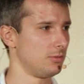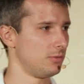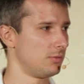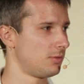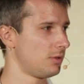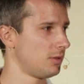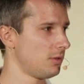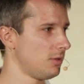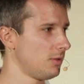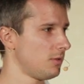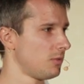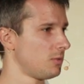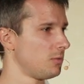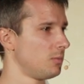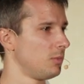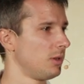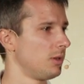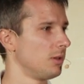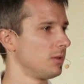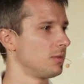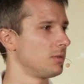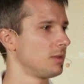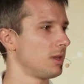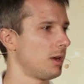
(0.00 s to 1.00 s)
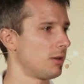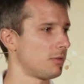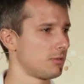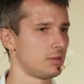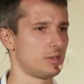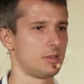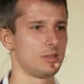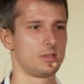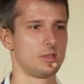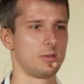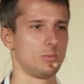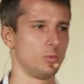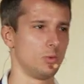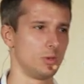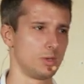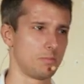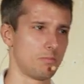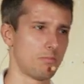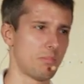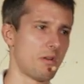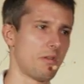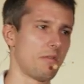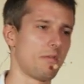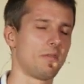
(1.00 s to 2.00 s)
to introduce, because our system was
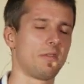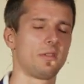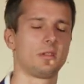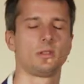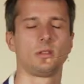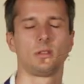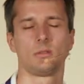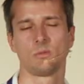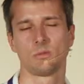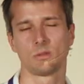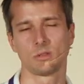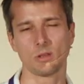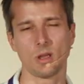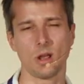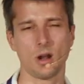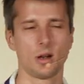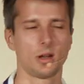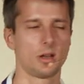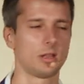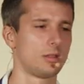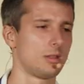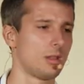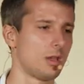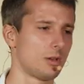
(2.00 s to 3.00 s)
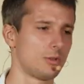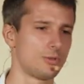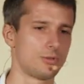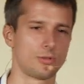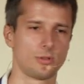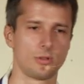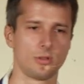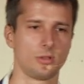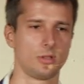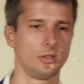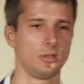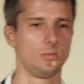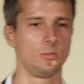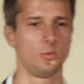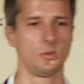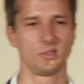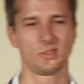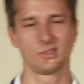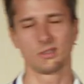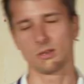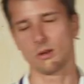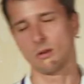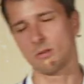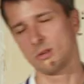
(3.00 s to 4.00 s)
perfect, it was architectured, it
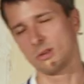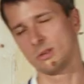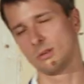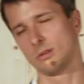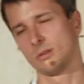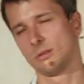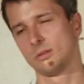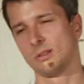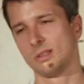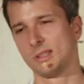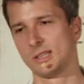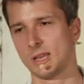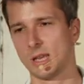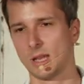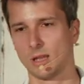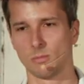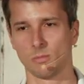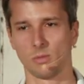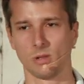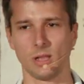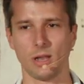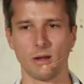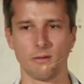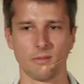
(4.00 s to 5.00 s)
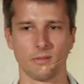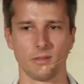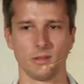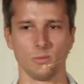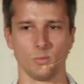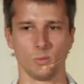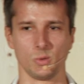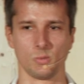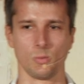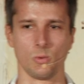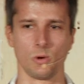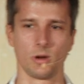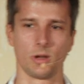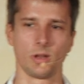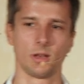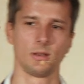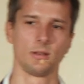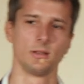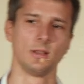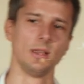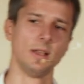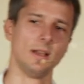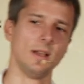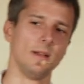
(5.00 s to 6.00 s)
was horizontally scalable, everything was working.
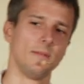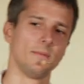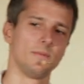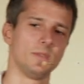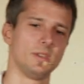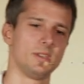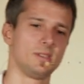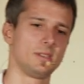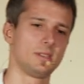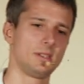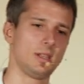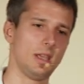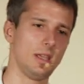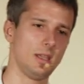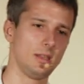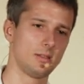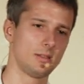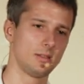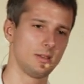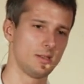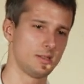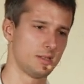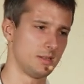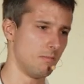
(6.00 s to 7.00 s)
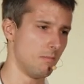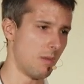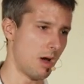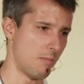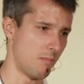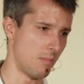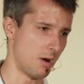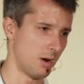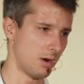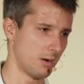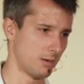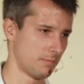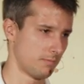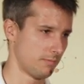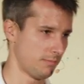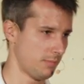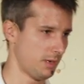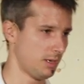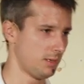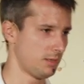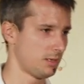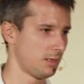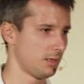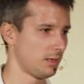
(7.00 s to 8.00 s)
The state is the bummer,
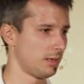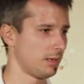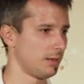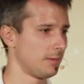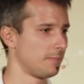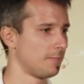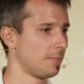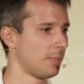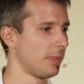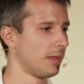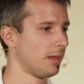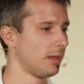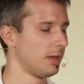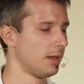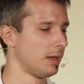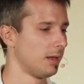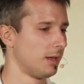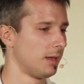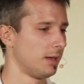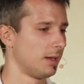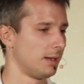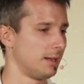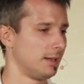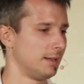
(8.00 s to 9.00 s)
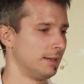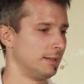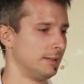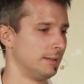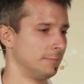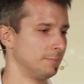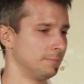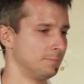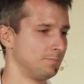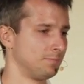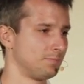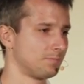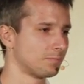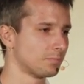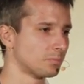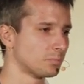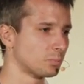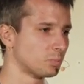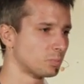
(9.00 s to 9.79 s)
basically. Um,